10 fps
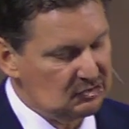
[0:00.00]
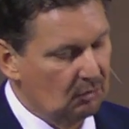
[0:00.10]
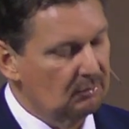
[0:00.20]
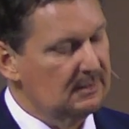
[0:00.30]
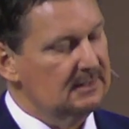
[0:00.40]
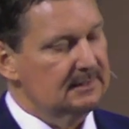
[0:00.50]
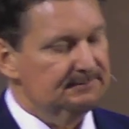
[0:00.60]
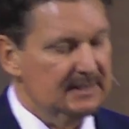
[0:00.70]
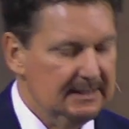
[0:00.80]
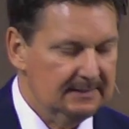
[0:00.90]
So
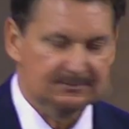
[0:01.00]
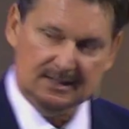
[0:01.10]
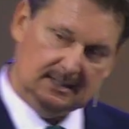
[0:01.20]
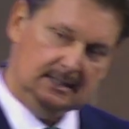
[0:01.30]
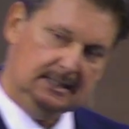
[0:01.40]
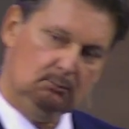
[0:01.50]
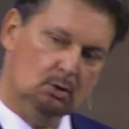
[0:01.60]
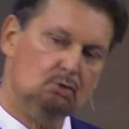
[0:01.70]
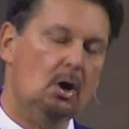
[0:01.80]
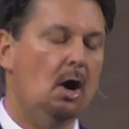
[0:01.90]
he
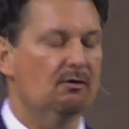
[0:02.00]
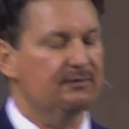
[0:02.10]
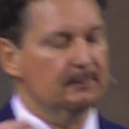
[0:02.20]
will grow